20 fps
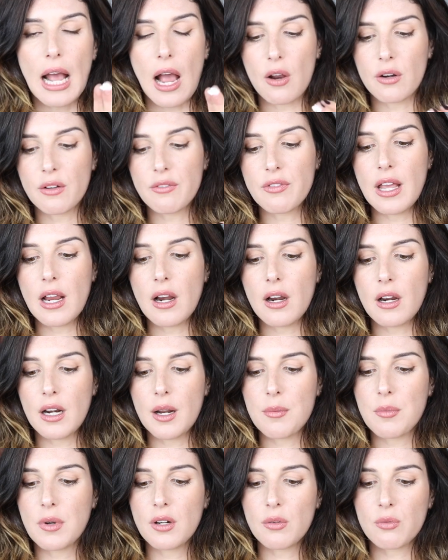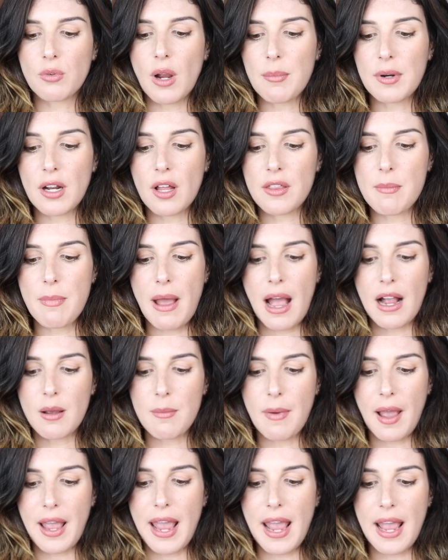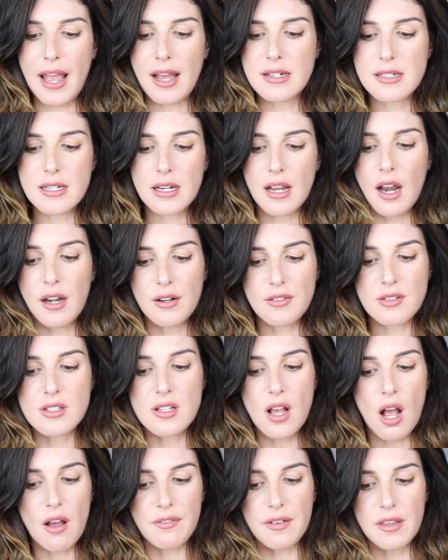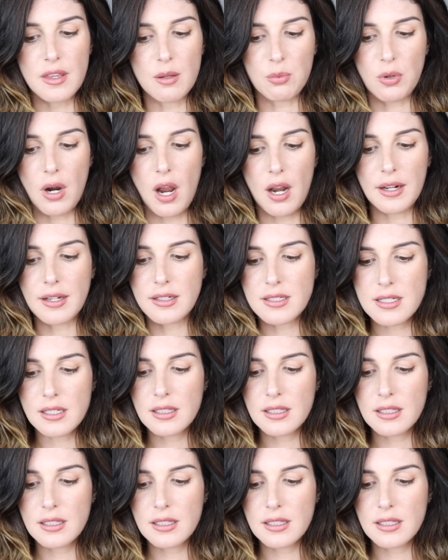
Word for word: out of there and I'm gonna rub it on the back of my hand to kind of soften the product